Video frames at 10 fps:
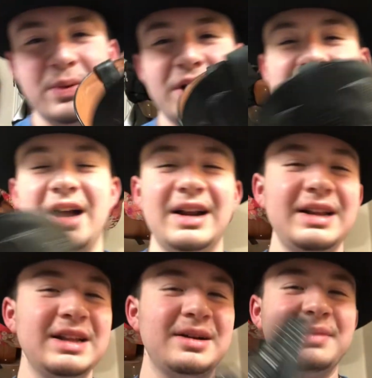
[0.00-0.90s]
what you're
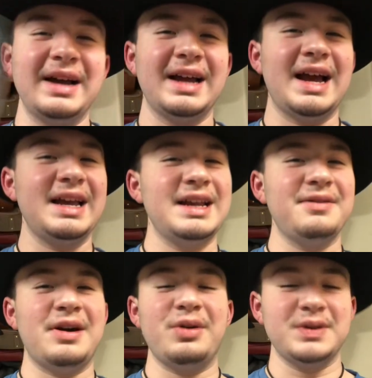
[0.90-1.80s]
calling them. I
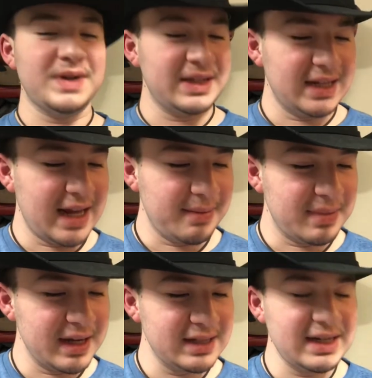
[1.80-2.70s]
always forget the name,
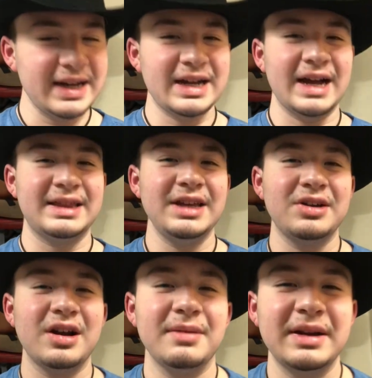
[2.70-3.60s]
but it's like, I think
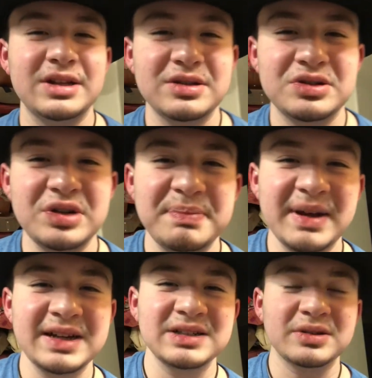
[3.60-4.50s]
you call them like tree
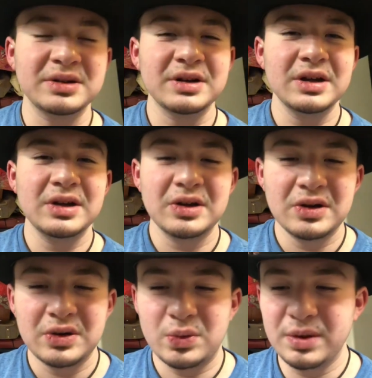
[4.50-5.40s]
pegs or
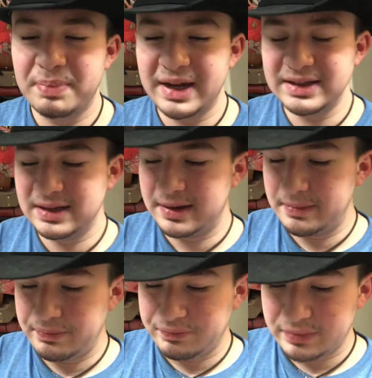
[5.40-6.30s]
wood pegs.
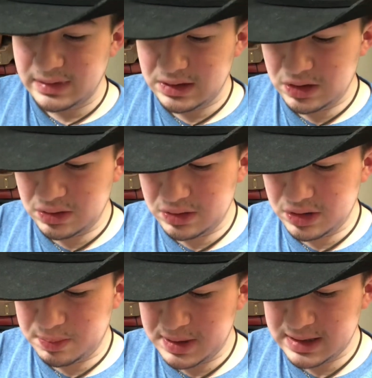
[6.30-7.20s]

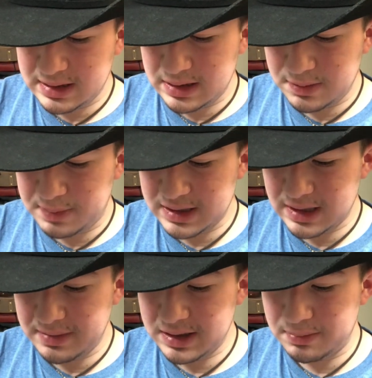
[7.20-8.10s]
You put
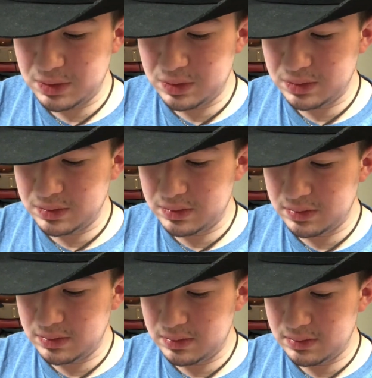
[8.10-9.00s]
them in the boot
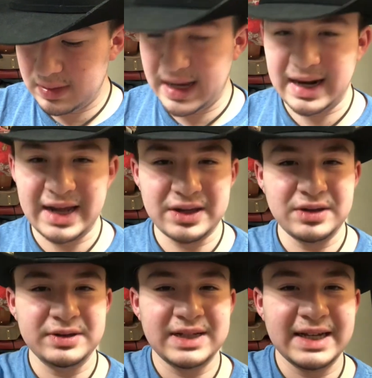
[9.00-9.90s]
and like
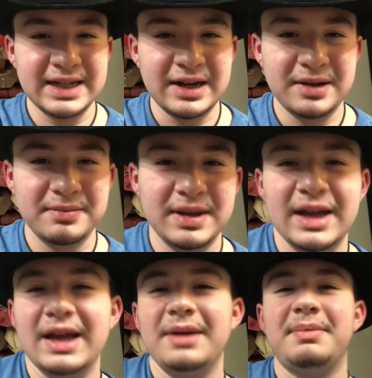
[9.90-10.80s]
you size it up.
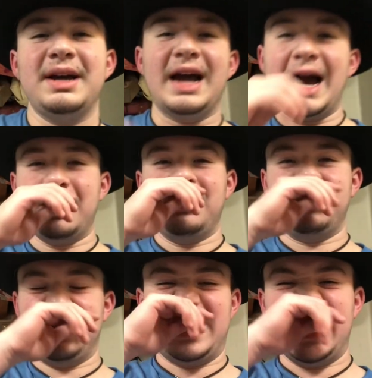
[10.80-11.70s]
But I don't
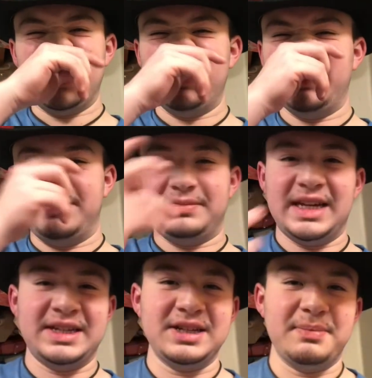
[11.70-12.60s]

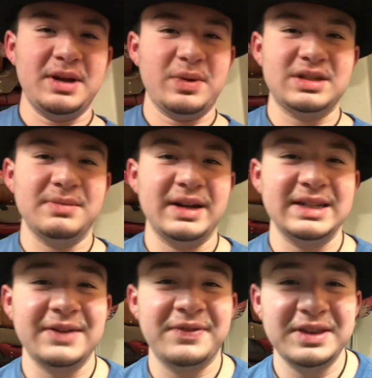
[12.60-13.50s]
it's just a big waste of money.
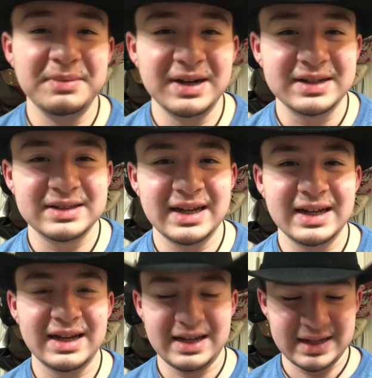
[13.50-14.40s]
It's like $50.
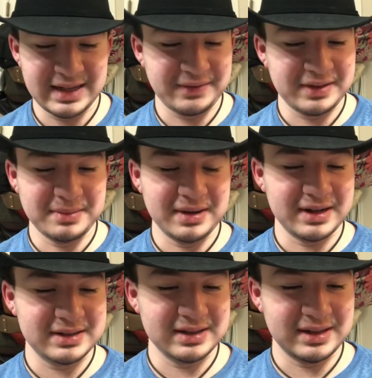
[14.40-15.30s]
It's like
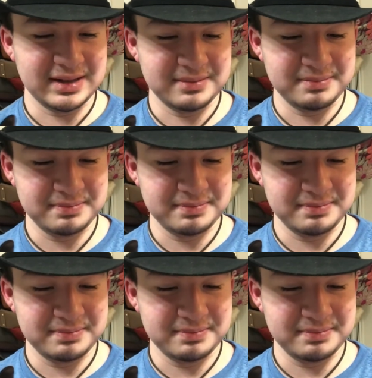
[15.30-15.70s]
$50.